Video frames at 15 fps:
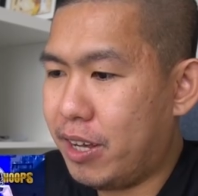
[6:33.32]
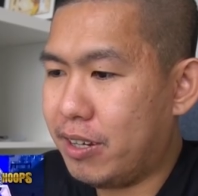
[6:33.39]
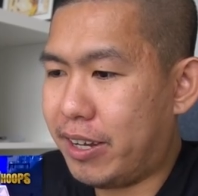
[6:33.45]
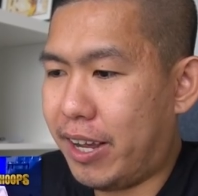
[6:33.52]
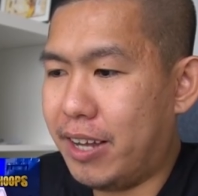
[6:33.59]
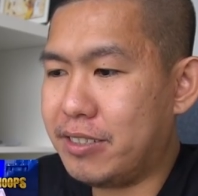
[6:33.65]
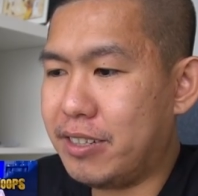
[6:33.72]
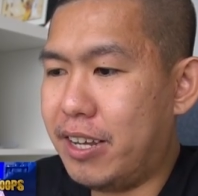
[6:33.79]

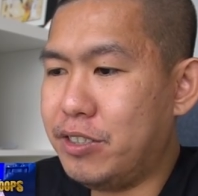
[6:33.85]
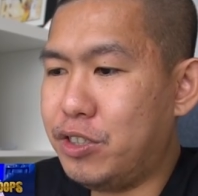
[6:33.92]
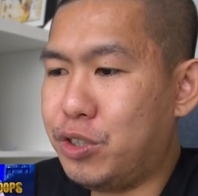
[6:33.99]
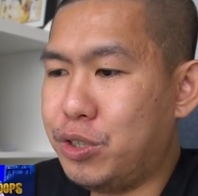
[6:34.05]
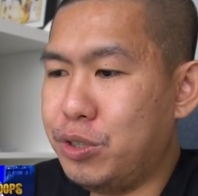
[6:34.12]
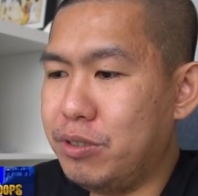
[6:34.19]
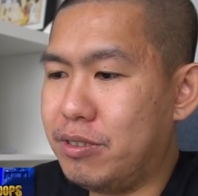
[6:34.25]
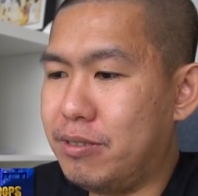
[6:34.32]
Catch and
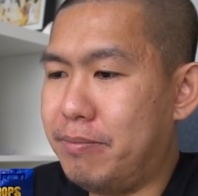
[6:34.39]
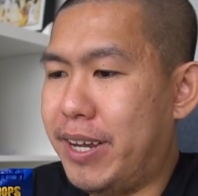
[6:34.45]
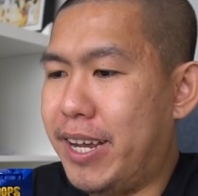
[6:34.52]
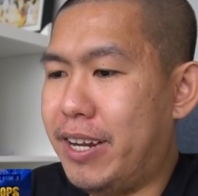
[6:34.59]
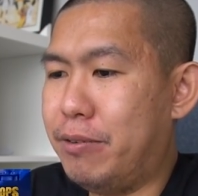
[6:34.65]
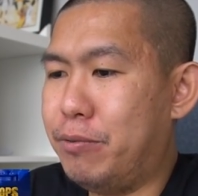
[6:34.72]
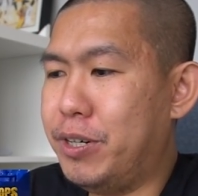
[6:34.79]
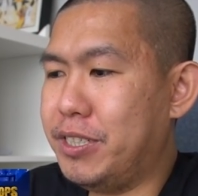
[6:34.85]
shoot.
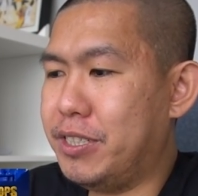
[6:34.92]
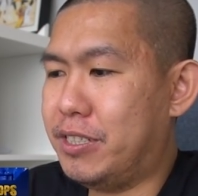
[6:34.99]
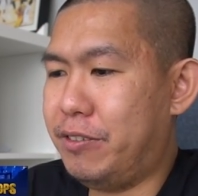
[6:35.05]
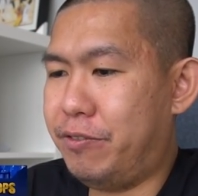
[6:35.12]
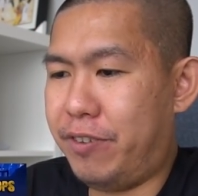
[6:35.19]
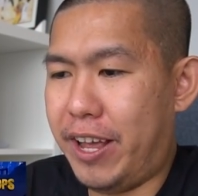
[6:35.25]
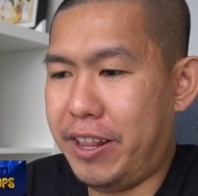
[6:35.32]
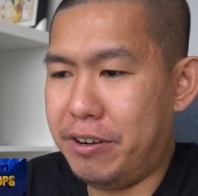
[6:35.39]
Man, where's the
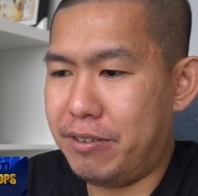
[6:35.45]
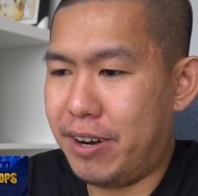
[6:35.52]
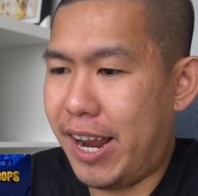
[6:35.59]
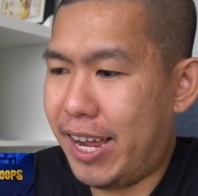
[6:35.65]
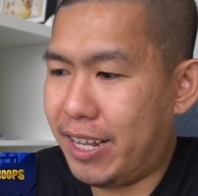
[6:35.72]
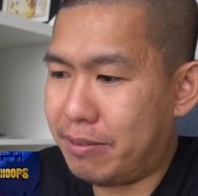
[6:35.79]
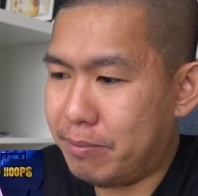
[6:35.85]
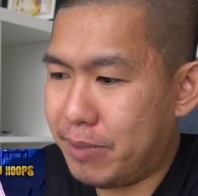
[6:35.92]
defender
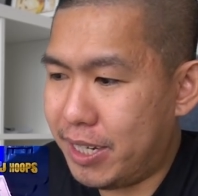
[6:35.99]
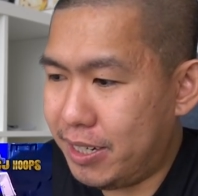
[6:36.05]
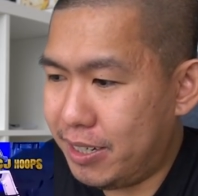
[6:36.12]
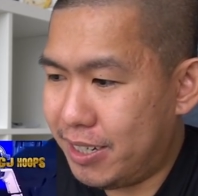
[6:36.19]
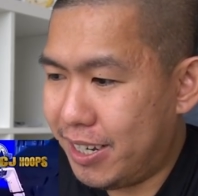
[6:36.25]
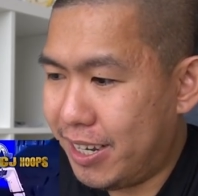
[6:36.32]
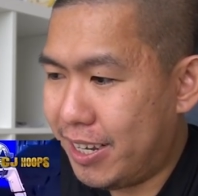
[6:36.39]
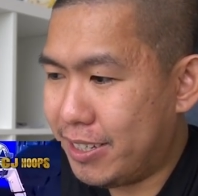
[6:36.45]
at, man?
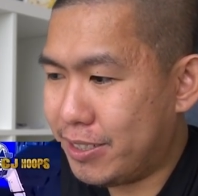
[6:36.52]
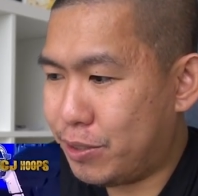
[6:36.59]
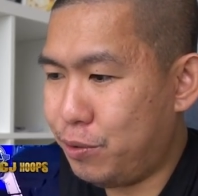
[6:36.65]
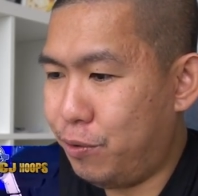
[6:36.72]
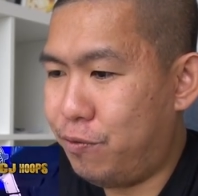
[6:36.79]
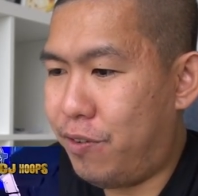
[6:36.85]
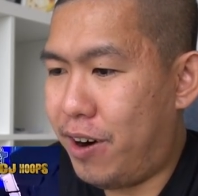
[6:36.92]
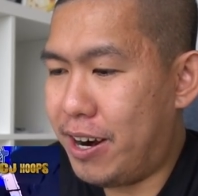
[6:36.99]
It's
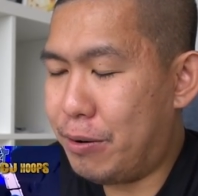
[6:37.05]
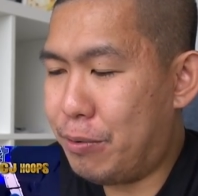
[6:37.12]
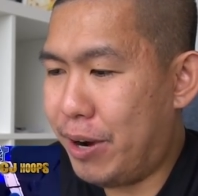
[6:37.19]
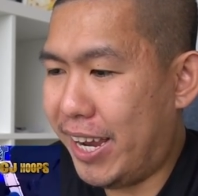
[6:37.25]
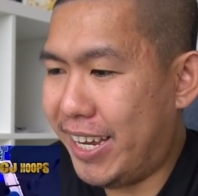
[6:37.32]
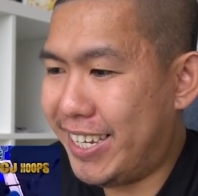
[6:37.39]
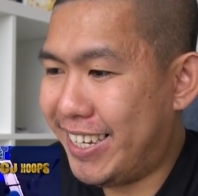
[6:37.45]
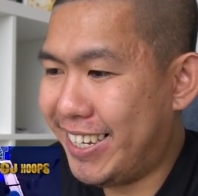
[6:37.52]
too far
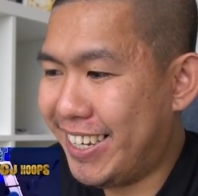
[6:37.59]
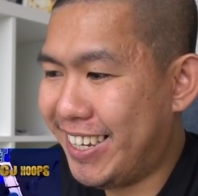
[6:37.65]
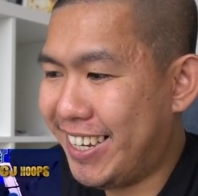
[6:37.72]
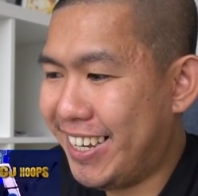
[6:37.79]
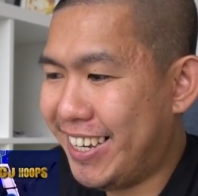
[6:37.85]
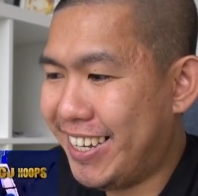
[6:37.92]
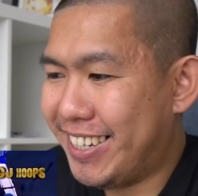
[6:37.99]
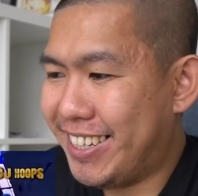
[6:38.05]
away.
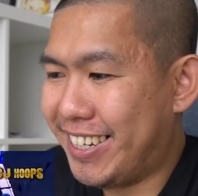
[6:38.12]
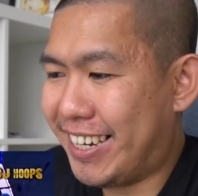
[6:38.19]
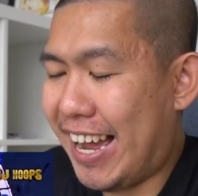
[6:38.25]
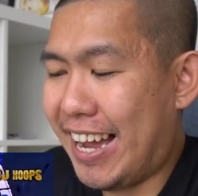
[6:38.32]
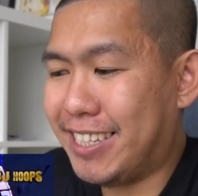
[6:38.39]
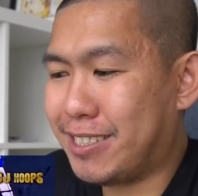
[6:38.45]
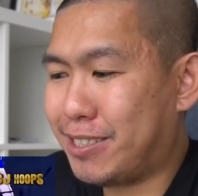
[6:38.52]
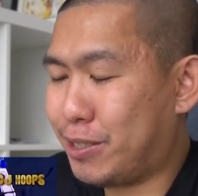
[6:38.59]
The
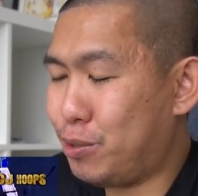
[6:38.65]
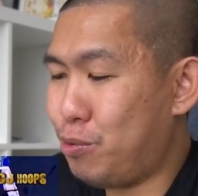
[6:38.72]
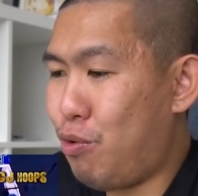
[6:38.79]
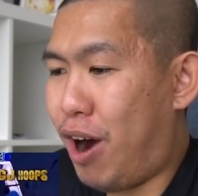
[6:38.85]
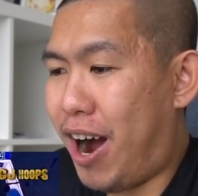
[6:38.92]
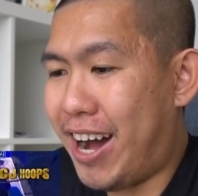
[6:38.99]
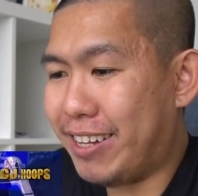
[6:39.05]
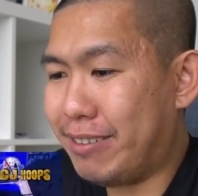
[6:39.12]
guy is too
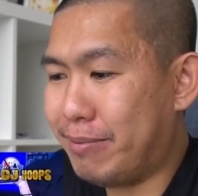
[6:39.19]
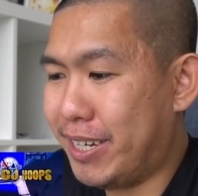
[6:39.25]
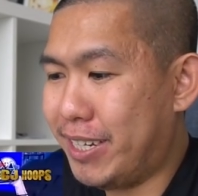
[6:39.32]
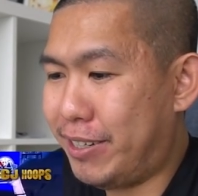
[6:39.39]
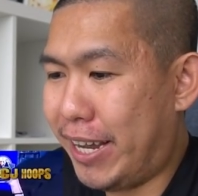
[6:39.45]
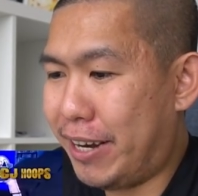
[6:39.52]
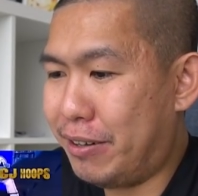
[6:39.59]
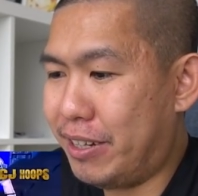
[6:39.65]
hot, man.
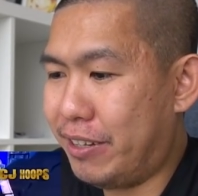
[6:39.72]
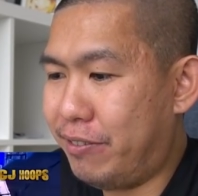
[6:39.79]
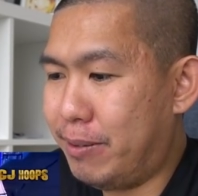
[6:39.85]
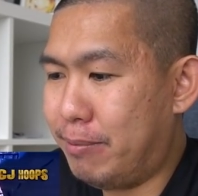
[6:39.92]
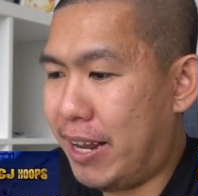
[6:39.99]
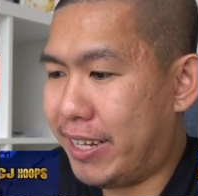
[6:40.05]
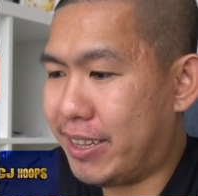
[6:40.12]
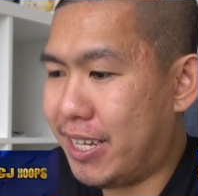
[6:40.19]
You cannot leave
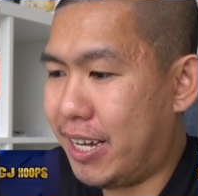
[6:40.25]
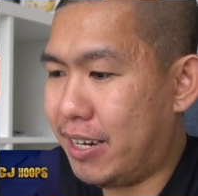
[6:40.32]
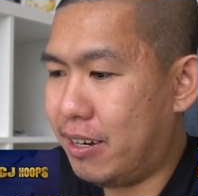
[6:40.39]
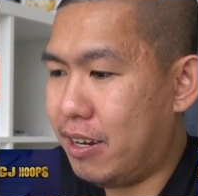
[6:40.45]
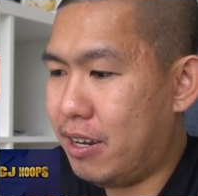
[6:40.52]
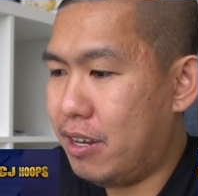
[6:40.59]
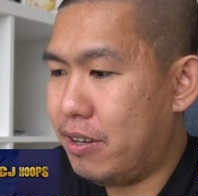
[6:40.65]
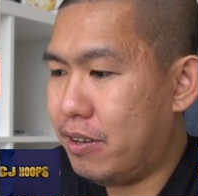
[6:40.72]
him like
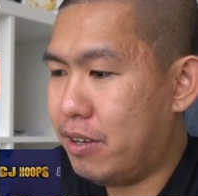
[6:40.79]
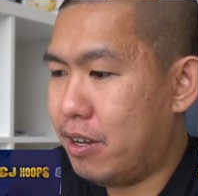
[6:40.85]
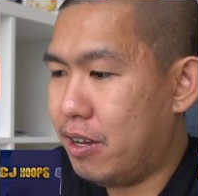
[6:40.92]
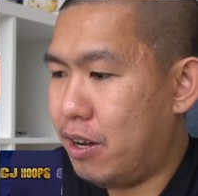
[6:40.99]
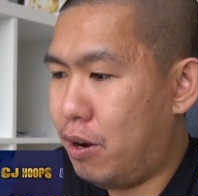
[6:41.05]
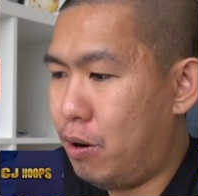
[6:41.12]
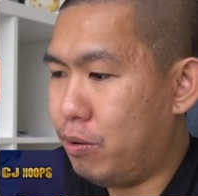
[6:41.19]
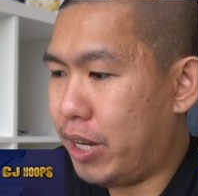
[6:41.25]
that.
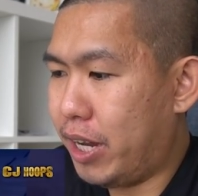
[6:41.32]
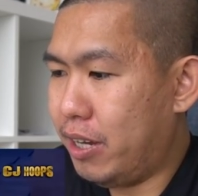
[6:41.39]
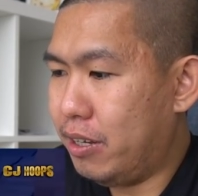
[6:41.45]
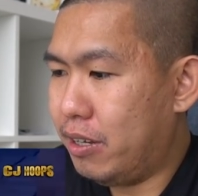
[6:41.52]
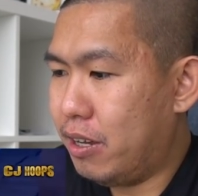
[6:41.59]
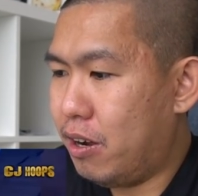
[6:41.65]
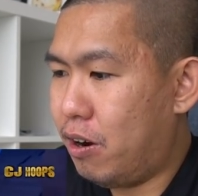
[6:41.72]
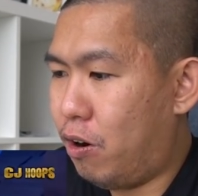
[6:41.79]
Okay.
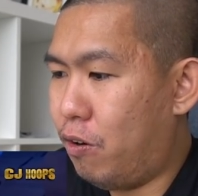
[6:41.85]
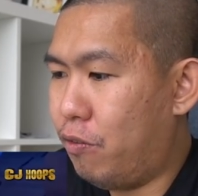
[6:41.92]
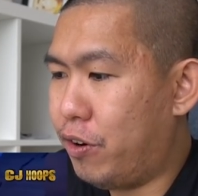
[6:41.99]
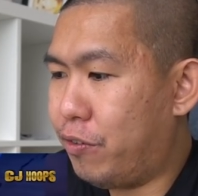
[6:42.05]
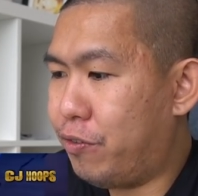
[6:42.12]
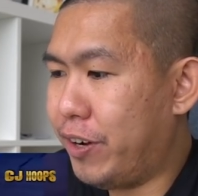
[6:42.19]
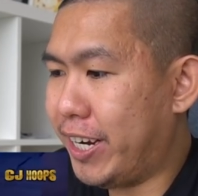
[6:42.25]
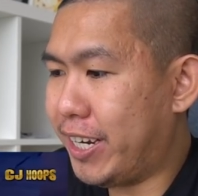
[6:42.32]

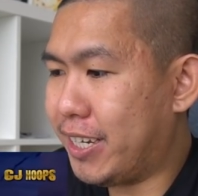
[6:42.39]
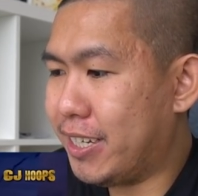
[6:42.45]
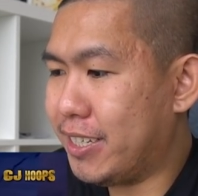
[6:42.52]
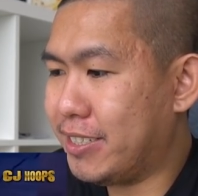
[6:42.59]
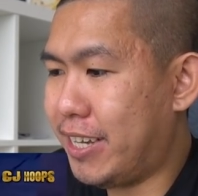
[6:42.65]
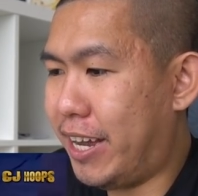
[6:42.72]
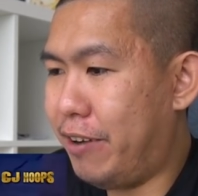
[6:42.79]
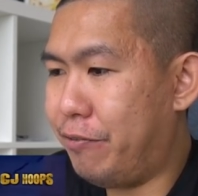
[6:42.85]
Over Vic?
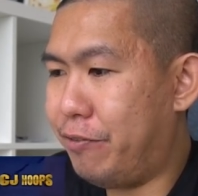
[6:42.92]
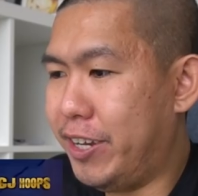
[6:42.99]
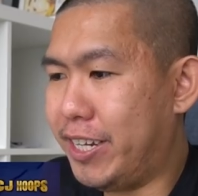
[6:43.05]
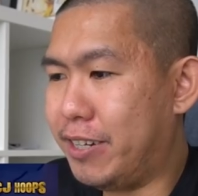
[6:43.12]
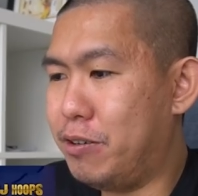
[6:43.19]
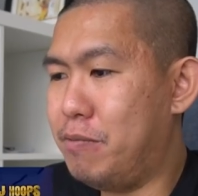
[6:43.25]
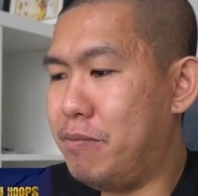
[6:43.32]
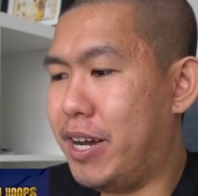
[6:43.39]
Is that
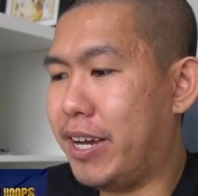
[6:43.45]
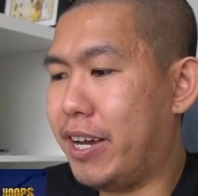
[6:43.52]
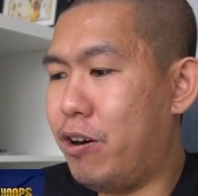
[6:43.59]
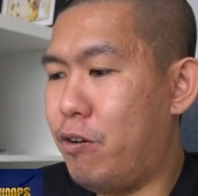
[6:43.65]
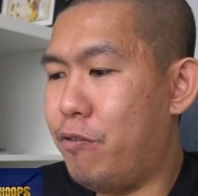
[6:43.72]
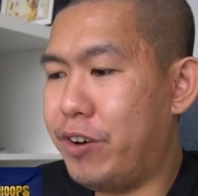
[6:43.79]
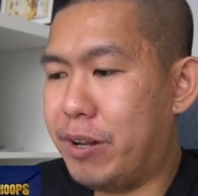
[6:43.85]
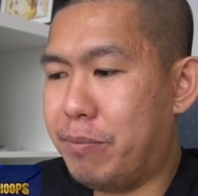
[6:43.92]
Vic? Oh my god,
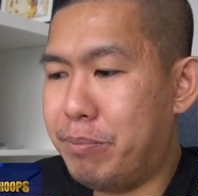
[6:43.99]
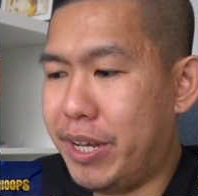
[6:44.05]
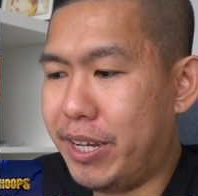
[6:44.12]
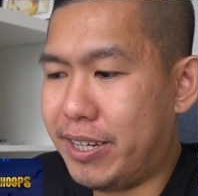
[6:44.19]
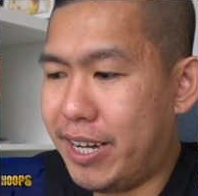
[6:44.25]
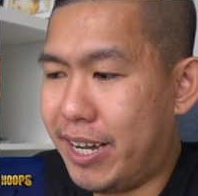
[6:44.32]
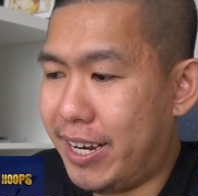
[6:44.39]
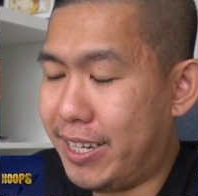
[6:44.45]
over the
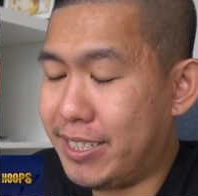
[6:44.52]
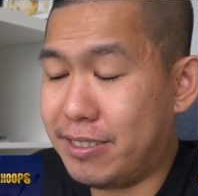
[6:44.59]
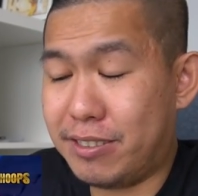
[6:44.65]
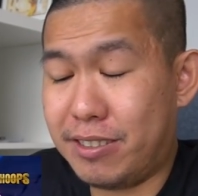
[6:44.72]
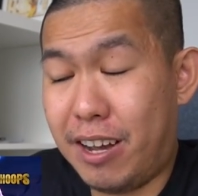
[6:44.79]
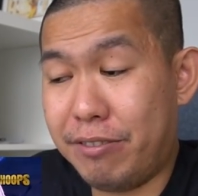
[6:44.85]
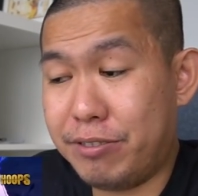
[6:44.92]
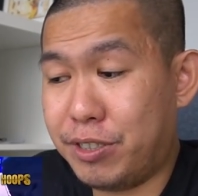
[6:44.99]
big guy. That's a
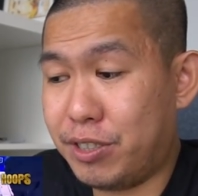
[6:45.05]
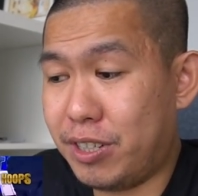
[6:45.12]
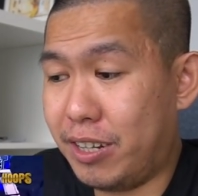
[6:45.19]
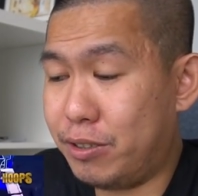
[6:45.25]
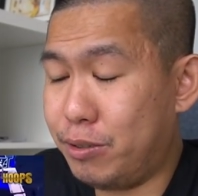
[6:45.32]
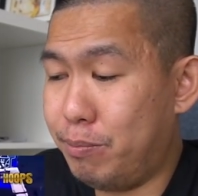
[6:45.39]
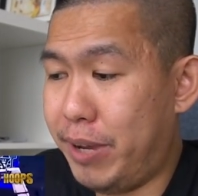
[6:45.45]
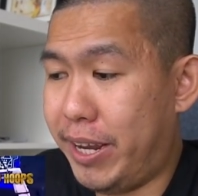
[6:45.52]
tough
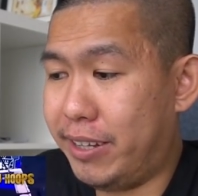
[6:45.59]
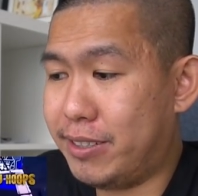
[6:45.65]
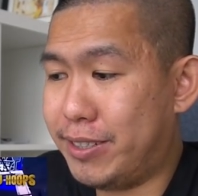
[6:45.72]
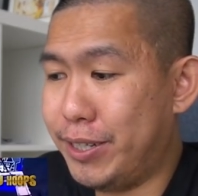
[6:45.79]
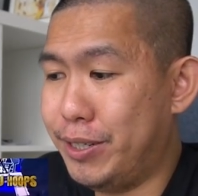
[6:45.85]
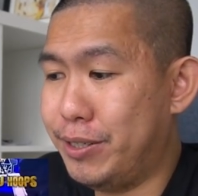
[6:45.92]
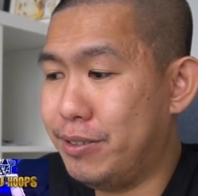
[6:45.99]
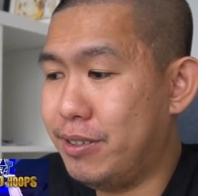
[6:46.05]
shot to make
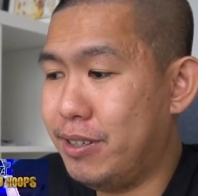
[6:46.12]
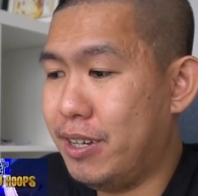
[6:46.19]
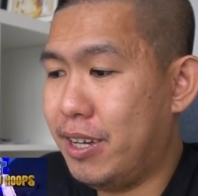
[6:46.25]
too.